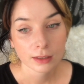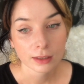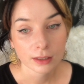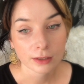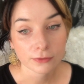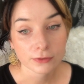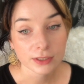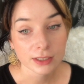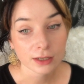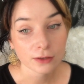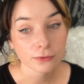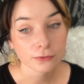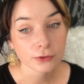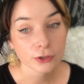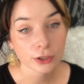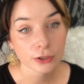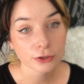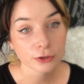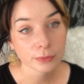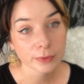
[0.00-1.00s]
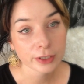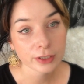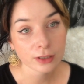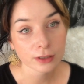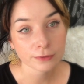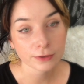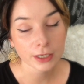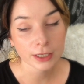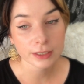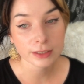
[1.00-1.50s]
If self-judgment
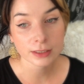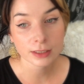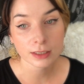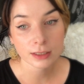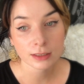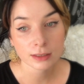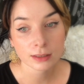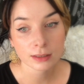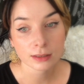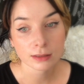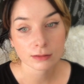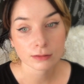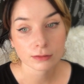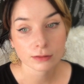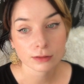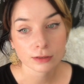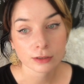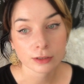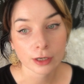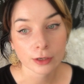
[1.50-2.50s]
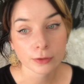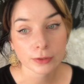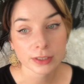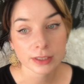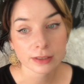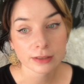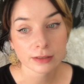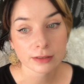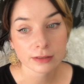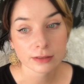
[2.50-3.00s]
arises,
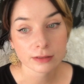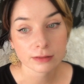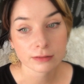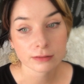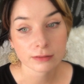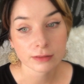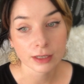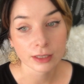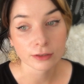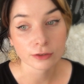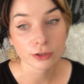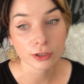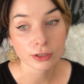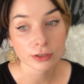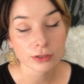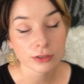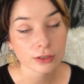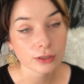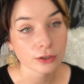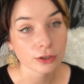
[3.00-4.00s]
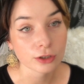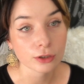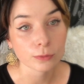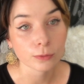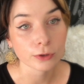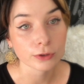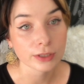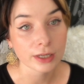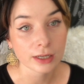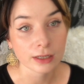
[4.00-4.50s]
notice that just as you
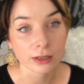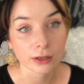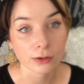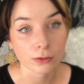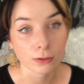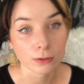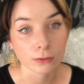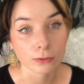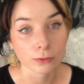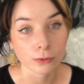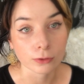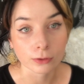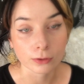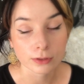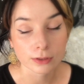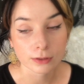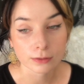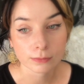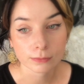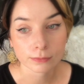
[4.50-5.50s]
would any other thought.